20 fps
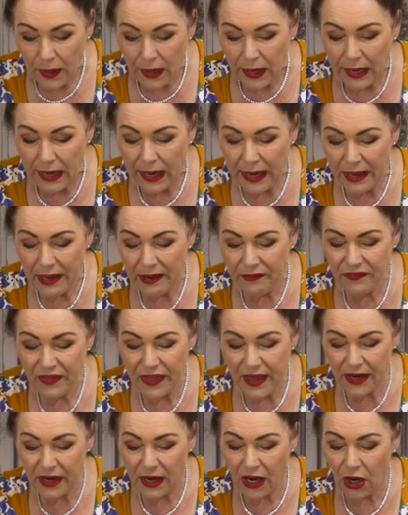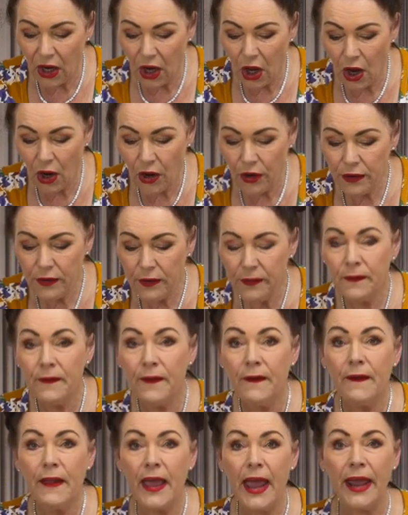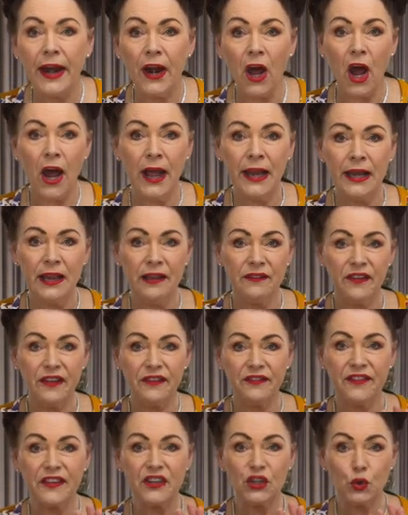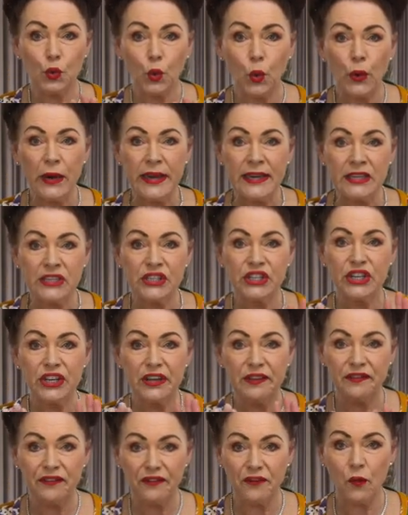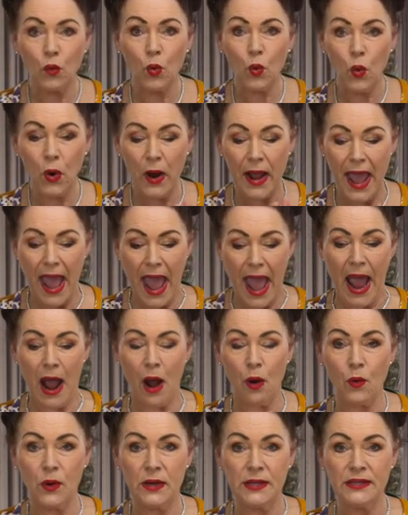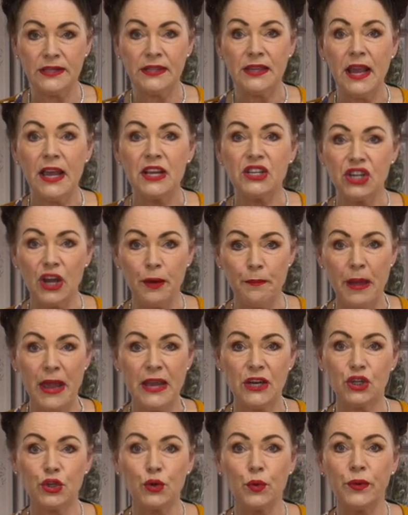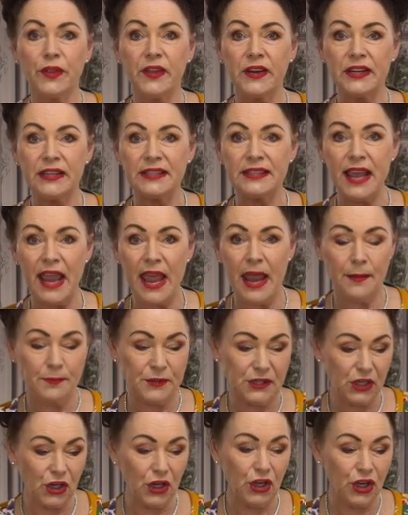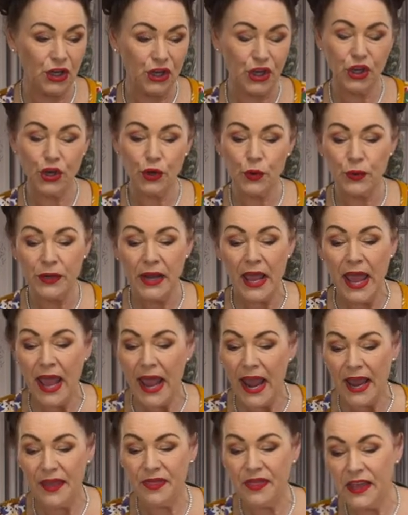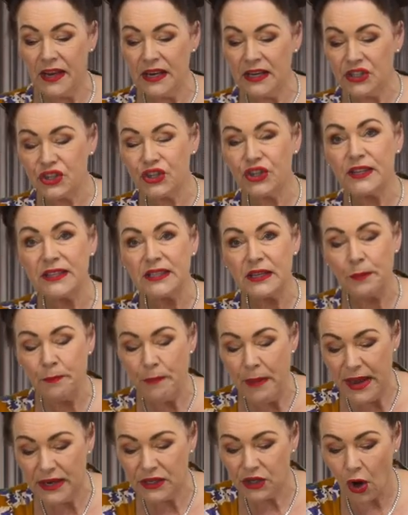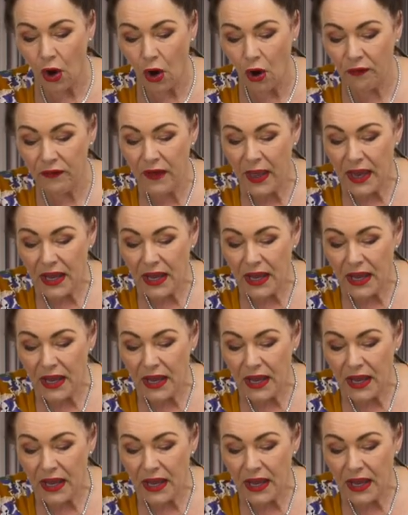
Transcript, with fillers: leave that alone. And I leave it for 24 hours to make sure that it's absolutely cured. And then it's just a matter of